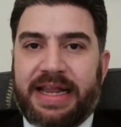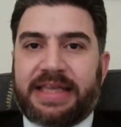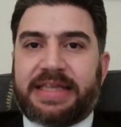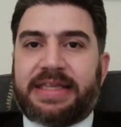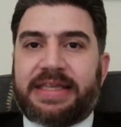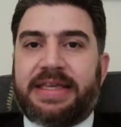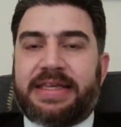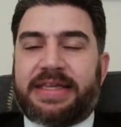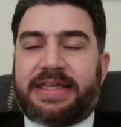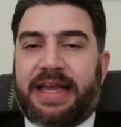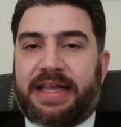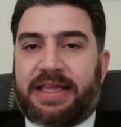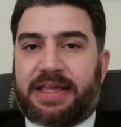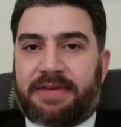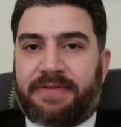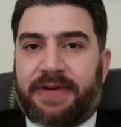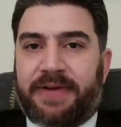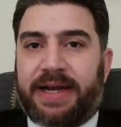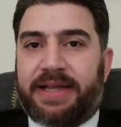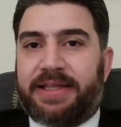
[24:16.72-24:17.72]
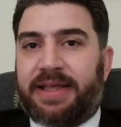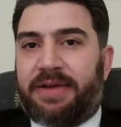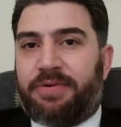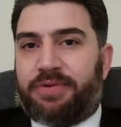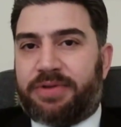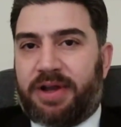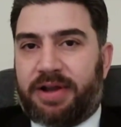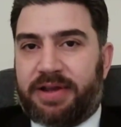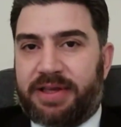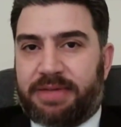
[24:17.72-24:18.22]
less than satisfied. And
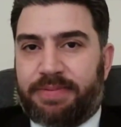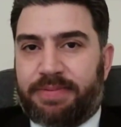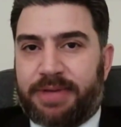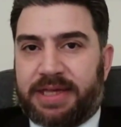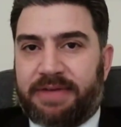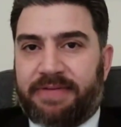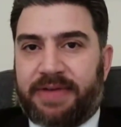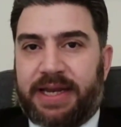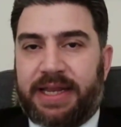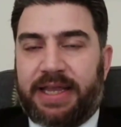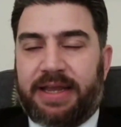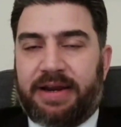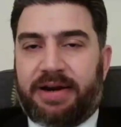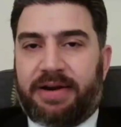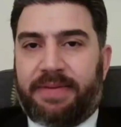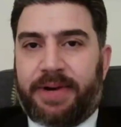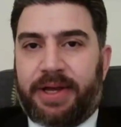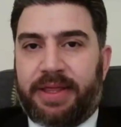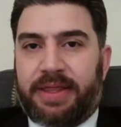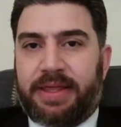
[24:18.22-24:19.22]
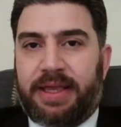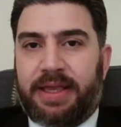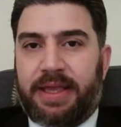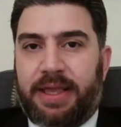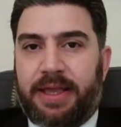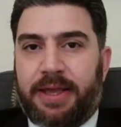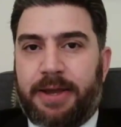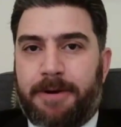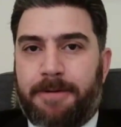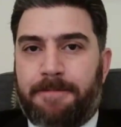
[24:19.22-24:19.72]
we're talking specifically here about
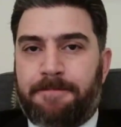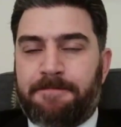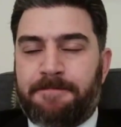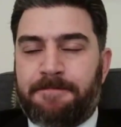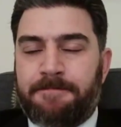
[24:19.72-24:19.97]
the